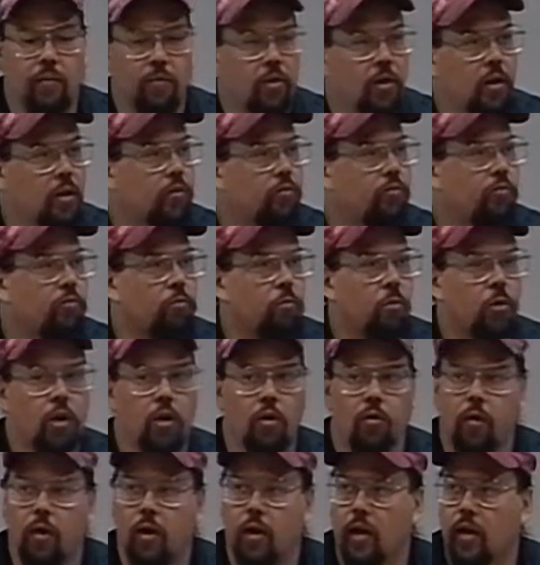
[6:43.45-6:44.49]
Everything else is
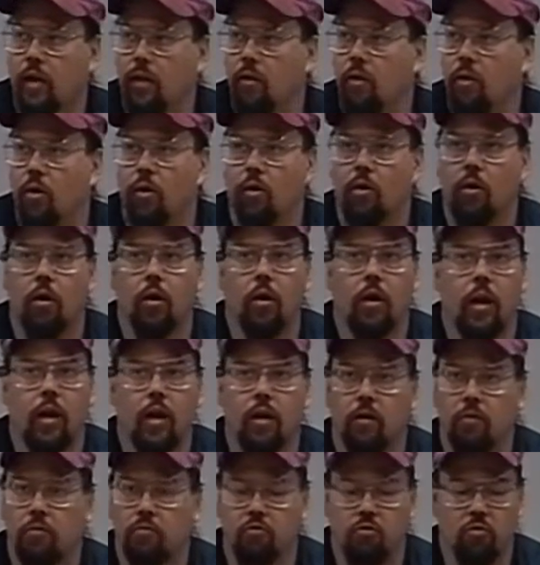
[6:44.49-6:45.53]
working great. I can log on. I
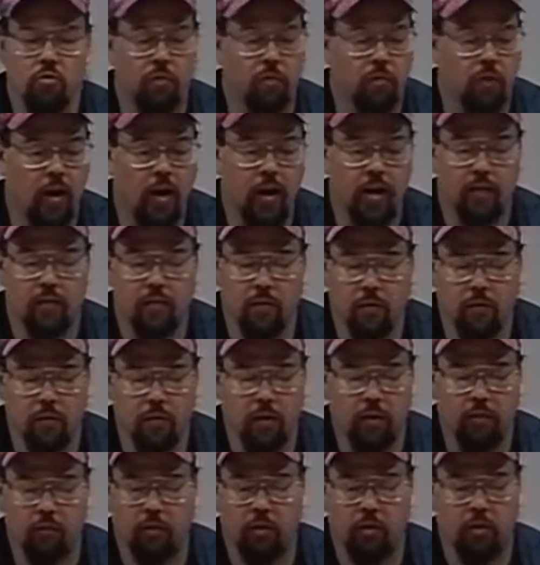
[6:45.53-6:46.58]
can do a variety of other
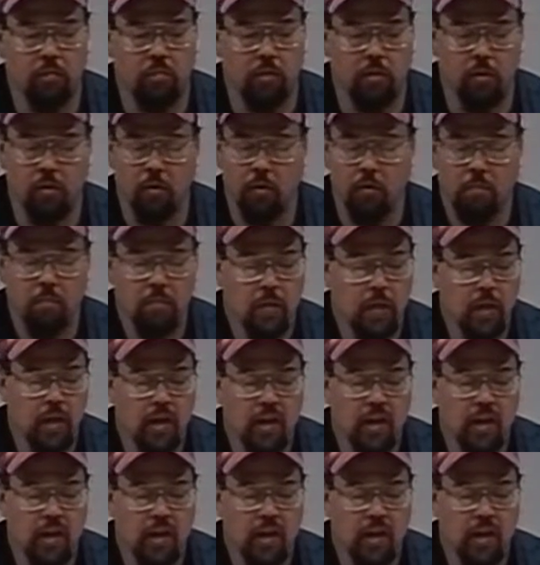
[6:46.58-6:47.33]
things with the computer.